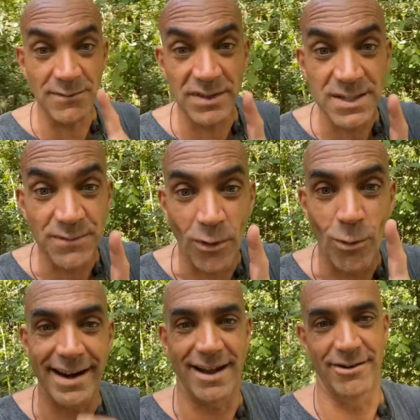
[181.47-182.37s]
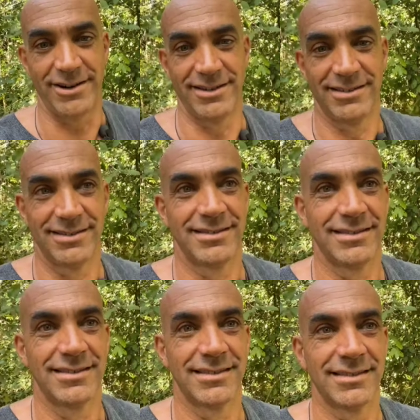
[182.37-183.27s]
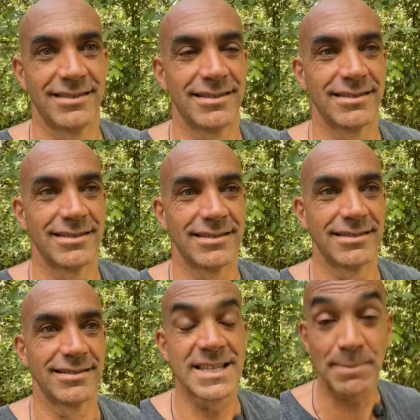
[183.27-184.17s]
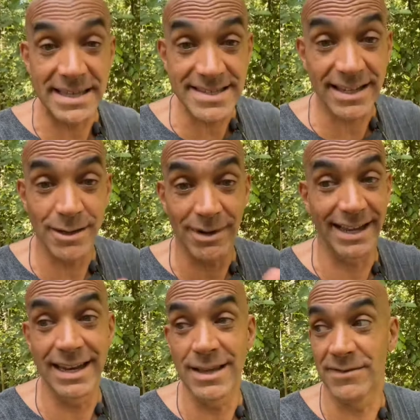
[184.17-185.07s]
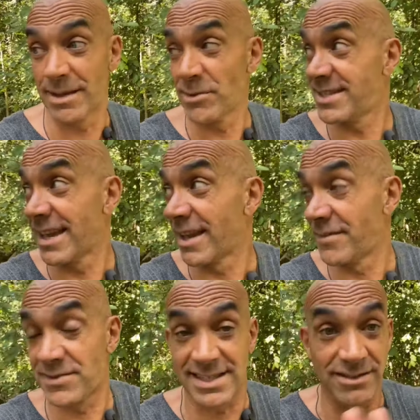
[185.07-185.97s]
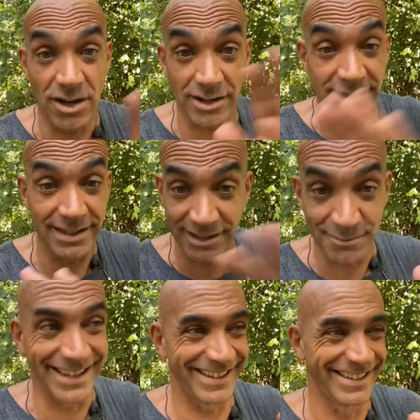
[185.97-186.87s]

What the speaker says: this for 1 hour. That's basically what I lived. I'm not saying I've seen God in any way.